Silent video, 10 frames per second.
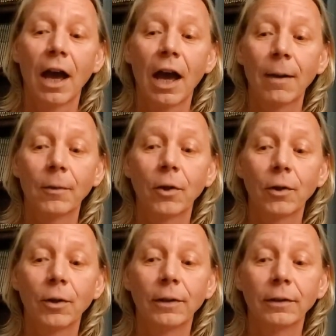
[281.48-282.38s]
I'm going
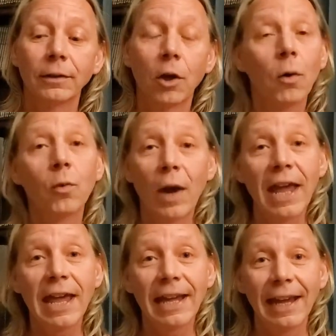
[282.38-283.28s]
to go
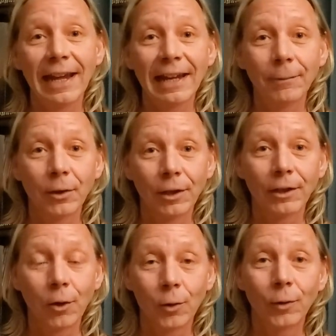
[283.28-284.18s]
away and I'm going to
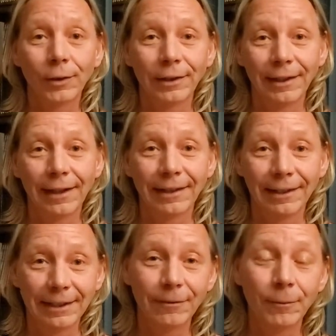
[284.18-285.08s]
go and
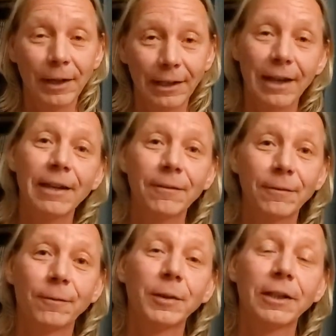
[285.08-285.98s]
live my
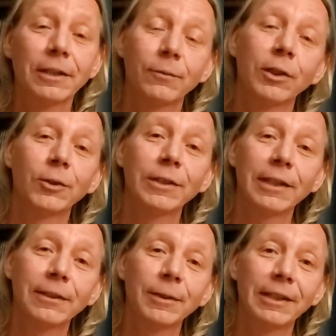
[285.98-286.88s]
life because of what you
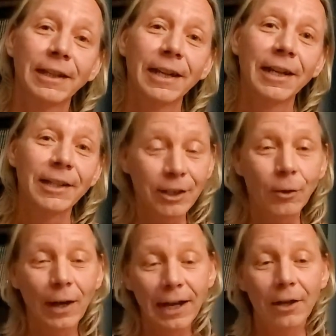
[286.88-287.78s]
said to me.
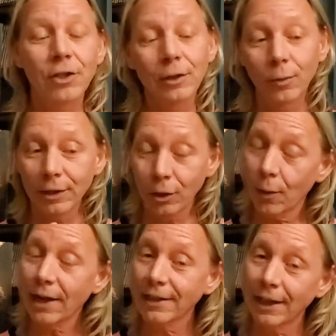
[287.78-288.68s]
So I actually was
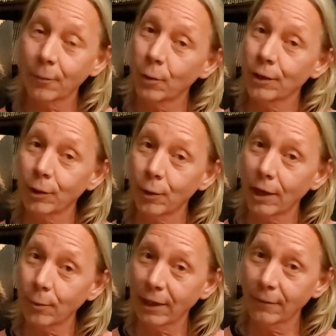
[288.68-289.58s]
correct. I wrote it the
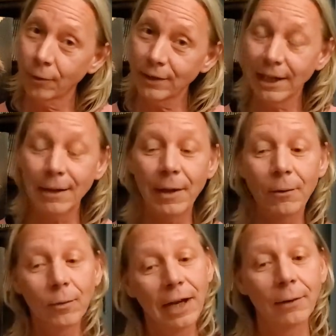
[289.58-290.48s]
correct way the first time,
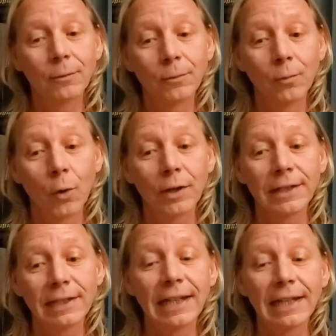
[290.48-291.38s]
and when I wrote it
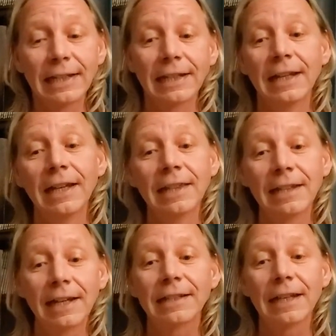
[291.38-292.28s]
and sang it
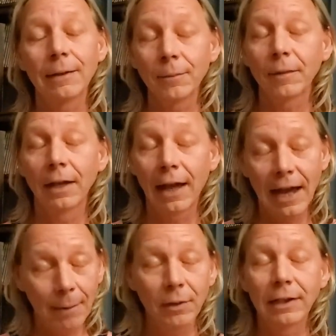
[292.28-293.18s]
the next time,
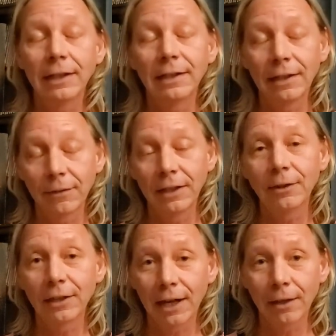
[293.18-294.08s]
happily living
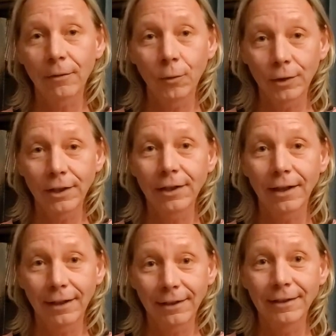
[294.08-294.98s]
here in
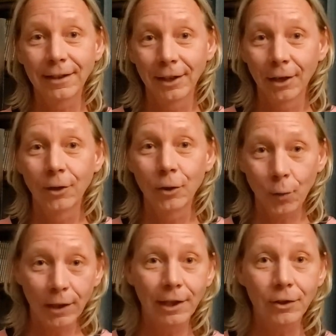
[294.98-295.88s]
California and
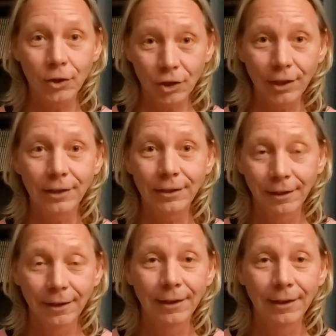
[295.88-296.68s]
knowing that she